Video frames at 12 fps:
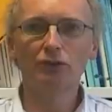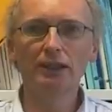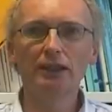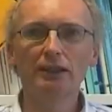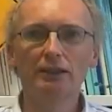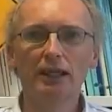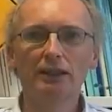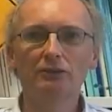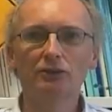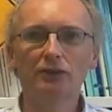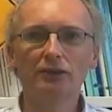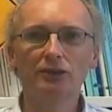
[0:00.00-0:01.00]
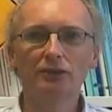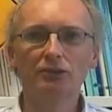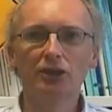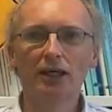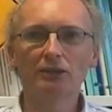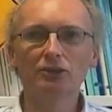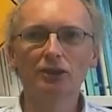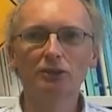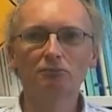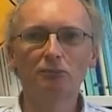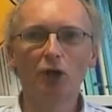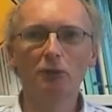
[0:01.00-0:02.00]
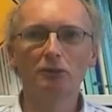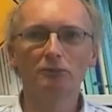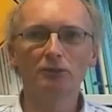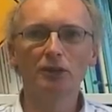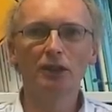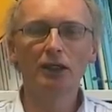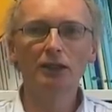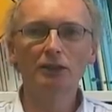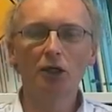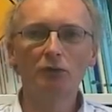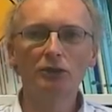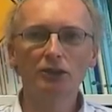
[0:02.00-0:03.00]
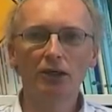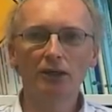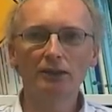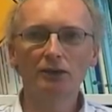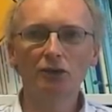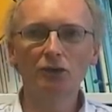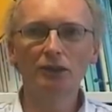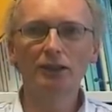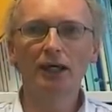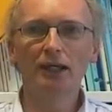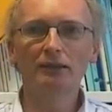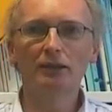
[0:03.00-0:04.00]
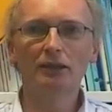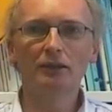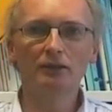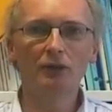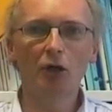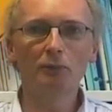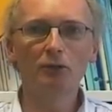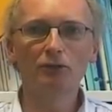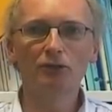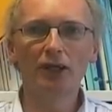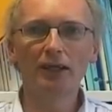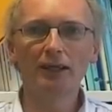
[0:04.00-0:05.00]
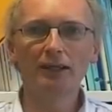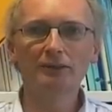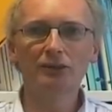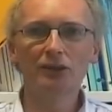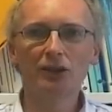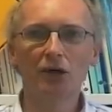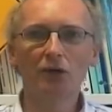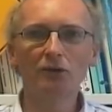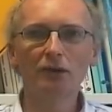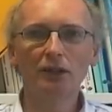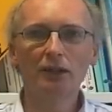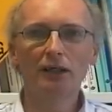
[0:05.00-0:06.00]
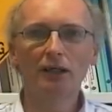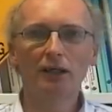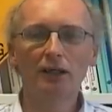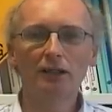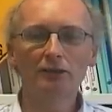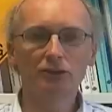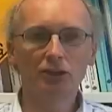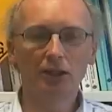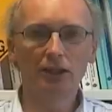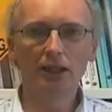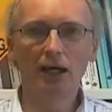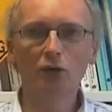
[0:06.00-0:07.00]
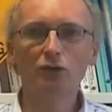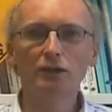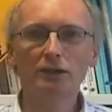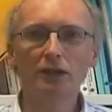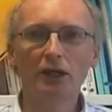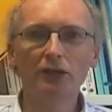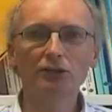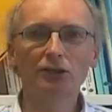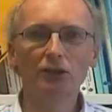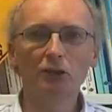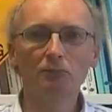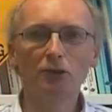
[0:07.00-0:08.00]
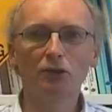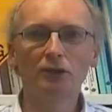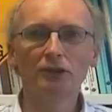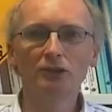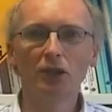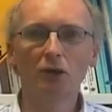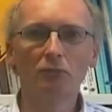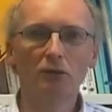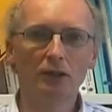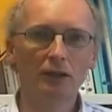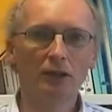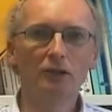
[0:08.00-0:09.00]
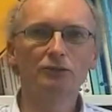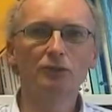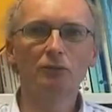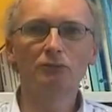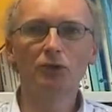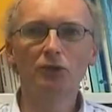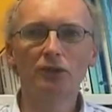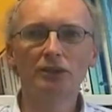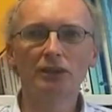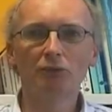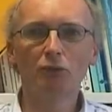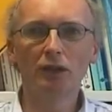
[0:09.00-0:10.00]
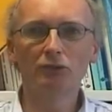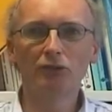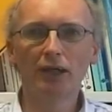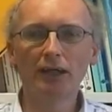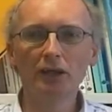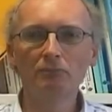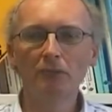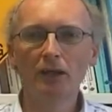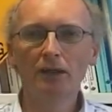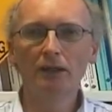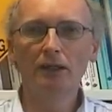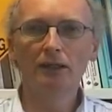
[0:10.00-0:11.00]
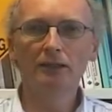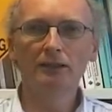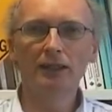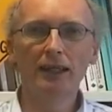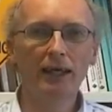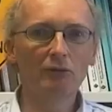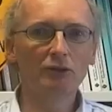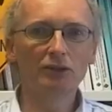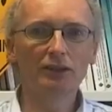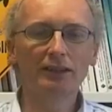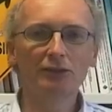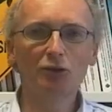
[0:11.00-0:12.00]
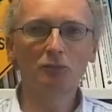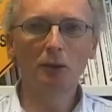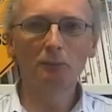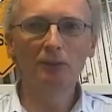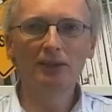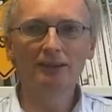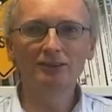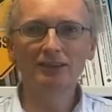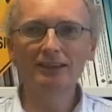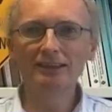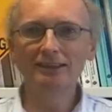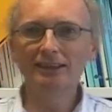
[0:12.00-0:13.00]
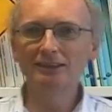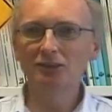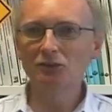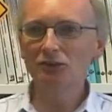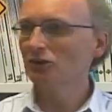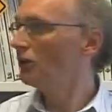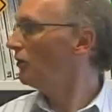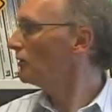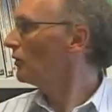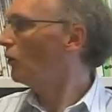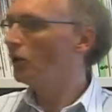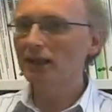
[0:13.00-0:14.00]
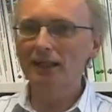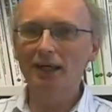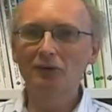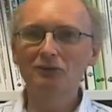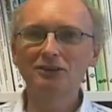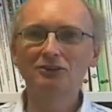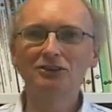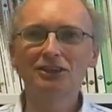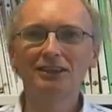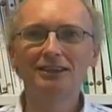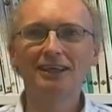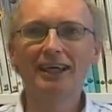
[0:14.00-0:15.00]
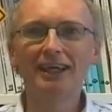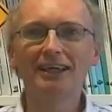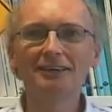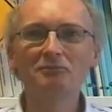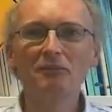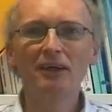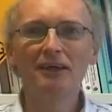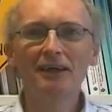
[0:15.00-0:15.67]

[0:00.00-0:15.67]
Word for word: really interesting, challenging problems. So, we started doing that a couple of decades ago, uh, starting out with cluster computers, so a lot of computers in one rack. Uh, the language I did for my PhD thesis was called Orca, which you see here.